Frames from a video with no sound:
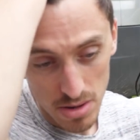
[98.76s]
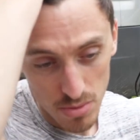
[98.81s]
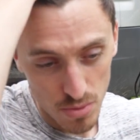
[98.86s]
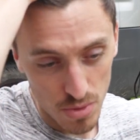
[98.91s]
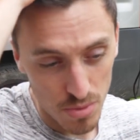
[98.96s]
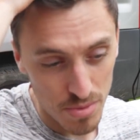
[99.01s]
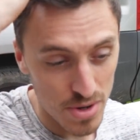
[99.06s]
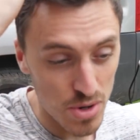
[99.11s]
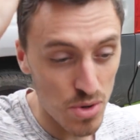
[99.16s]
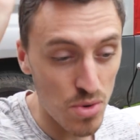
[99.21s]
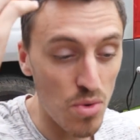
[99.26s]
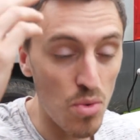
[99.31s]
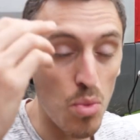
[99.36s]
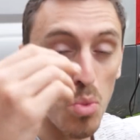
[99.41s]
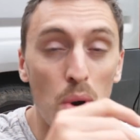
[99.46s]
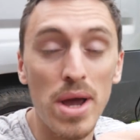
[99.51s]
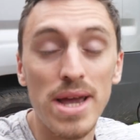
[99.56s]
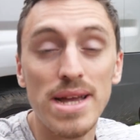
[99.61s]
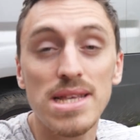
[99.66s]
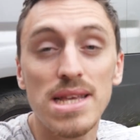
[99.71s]
what we call
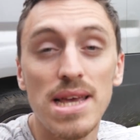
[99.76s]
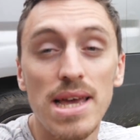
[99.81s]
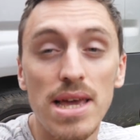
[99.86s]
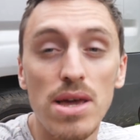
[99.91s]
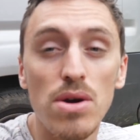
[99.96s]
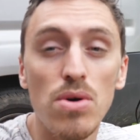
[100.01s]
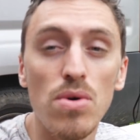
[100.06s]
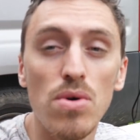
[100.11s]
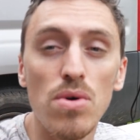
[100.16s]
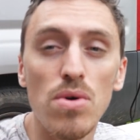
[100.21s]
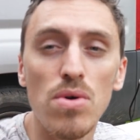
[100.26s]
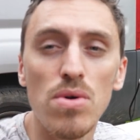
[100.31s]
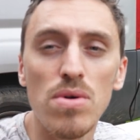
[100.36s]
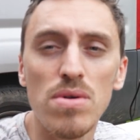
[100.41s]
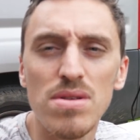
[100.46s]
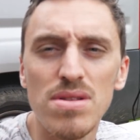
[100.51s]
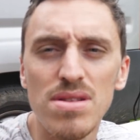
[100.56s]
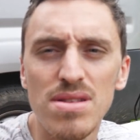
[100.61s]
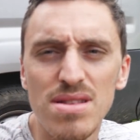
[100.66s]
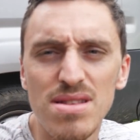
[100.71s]
weighty, or
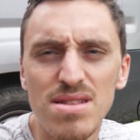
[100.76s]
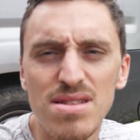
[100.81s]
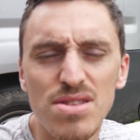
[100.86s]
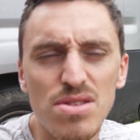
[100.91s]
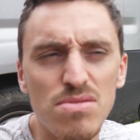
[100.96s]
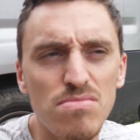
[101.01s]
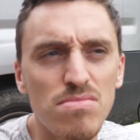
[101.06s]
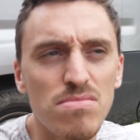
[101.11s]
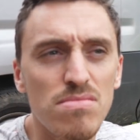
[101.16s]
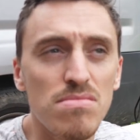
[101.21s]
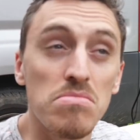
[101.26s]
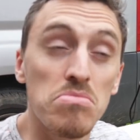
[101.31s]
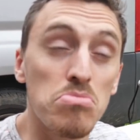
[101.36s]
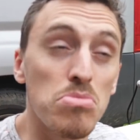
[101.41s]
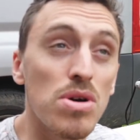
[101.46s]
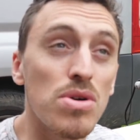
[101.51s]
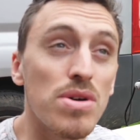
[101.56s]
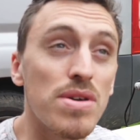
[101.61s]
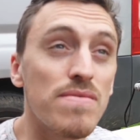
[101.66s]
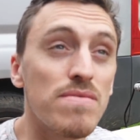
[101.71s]

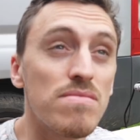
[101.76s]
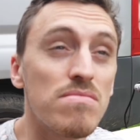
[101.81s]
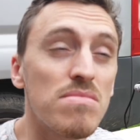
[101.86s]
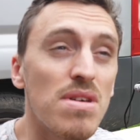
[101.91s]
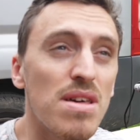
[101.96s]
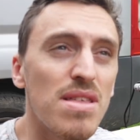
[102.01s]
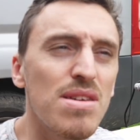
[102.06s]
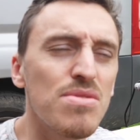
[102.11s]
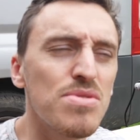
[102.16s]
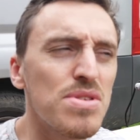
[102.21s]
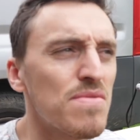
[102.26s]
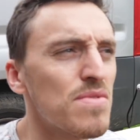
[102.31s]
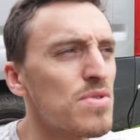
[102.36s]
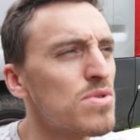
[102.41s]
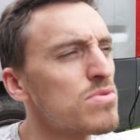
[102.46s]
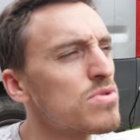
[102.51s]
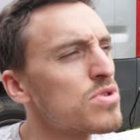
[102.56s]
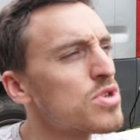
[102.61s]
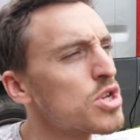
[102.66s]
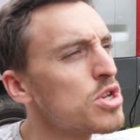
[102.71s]
well, even I think it was even
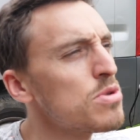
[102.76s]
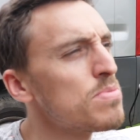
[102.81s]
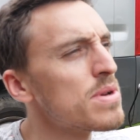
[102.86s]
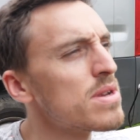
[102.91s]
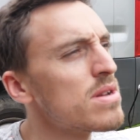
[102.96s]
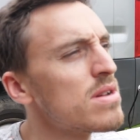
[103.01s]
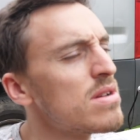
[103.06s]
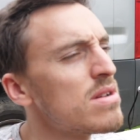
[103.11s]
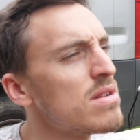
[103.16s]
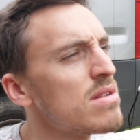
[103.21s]
called stupid.